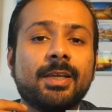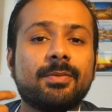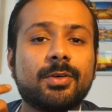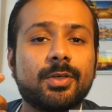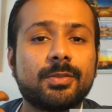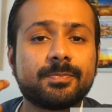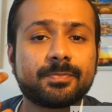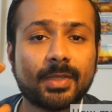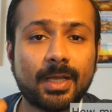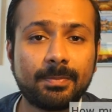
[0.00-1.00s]
For
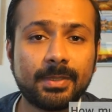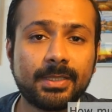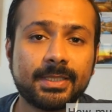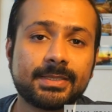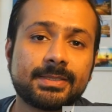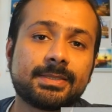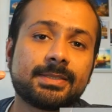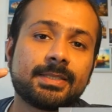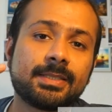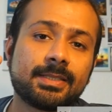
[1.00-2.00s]
couple is
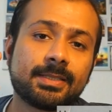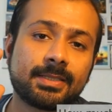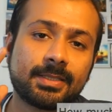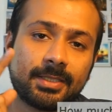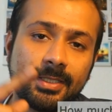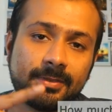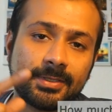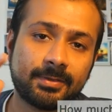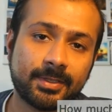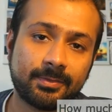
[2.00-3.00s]

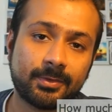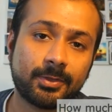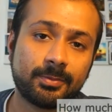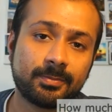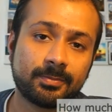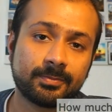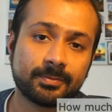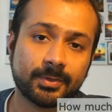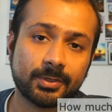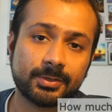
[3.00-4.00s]
374
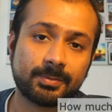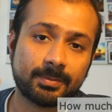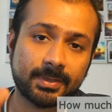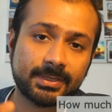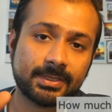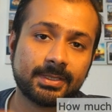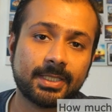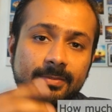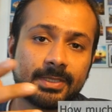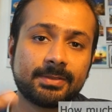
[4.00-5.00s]
euros per person.
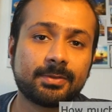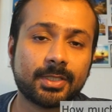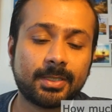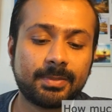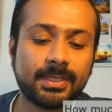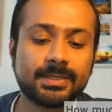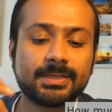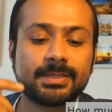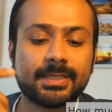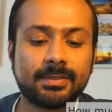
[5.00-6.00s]
That means for a couple is
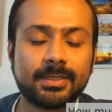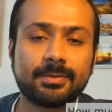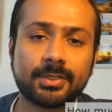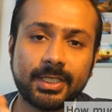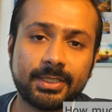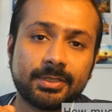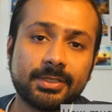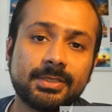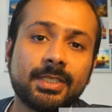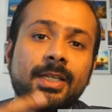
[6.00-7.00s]
748 euros.